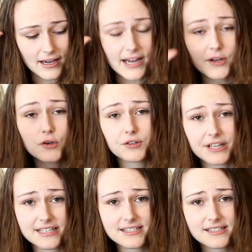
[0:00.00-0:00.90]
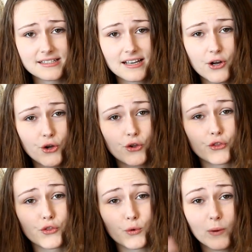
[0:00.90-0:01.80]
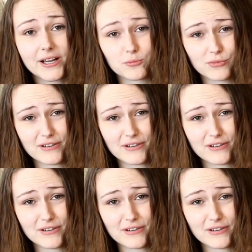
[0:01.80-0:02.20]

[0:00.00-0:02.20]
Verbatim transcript: I call this the Wiggum